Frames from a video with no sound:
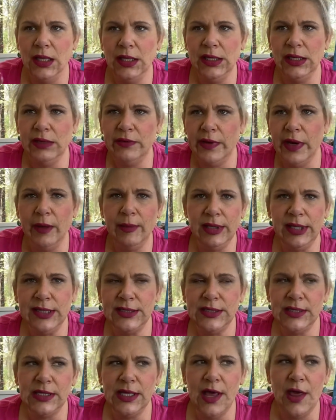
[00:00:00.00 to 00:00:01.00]
Then you rub it
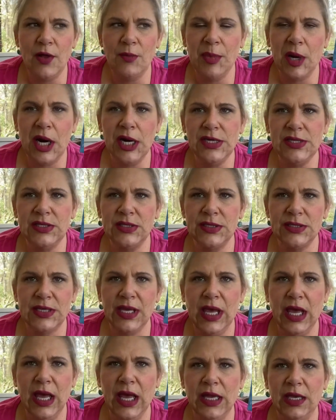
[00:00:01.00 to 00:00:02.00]
into the other parts of your
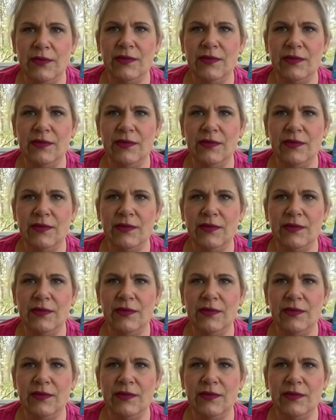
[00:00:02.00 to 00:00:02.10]
skin.